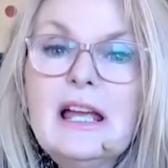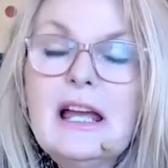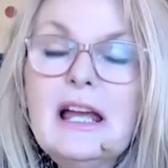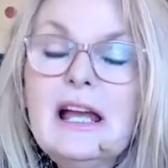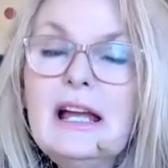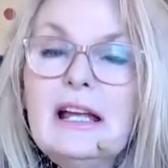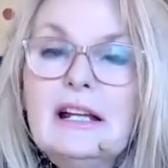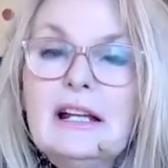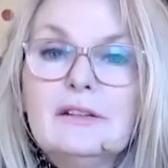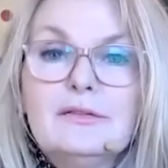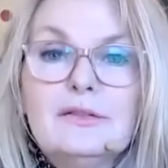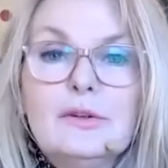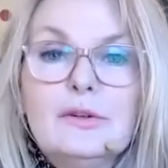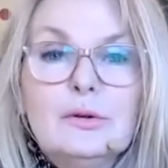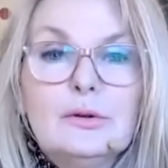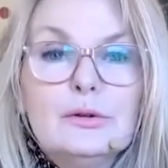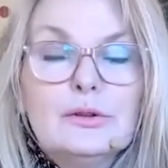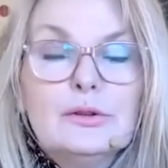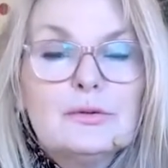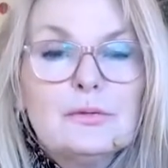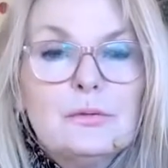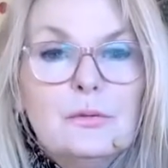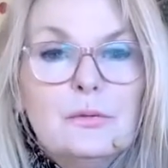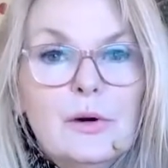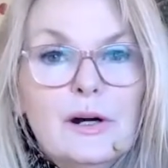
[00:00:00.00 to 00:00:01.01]
And of
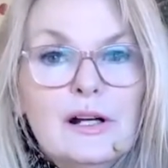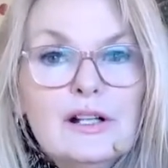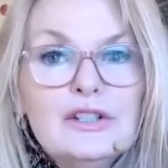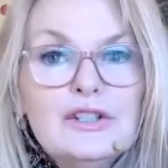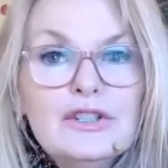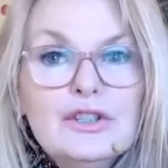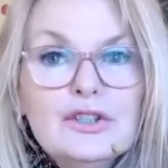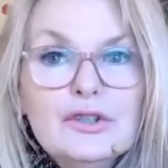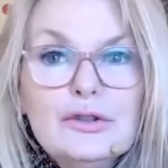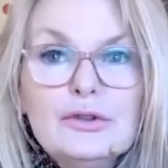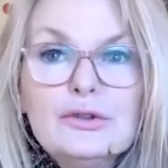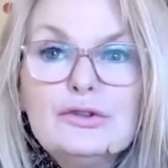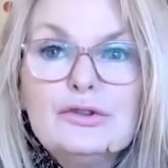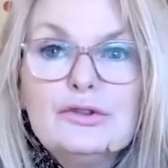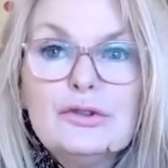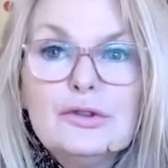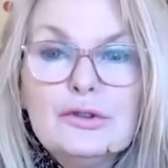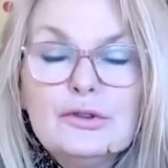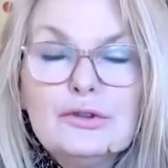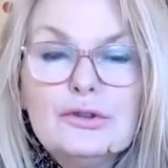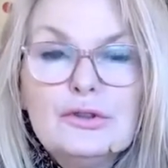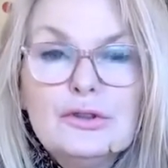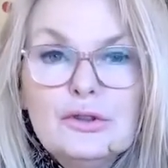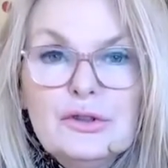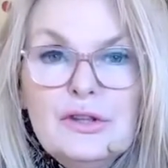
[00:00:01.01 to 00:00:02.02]
course, once you
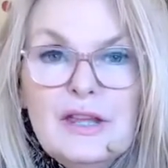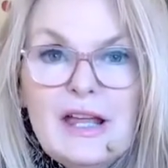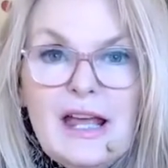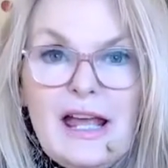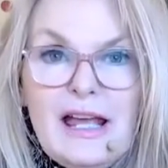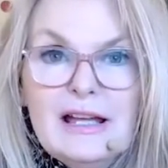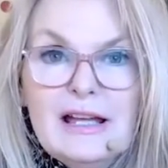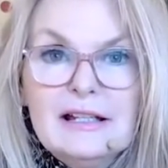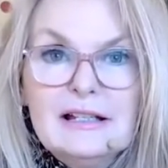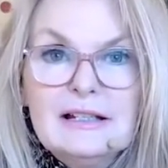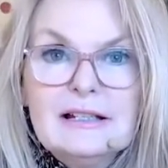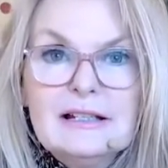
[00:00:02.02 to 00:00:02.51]
do do that,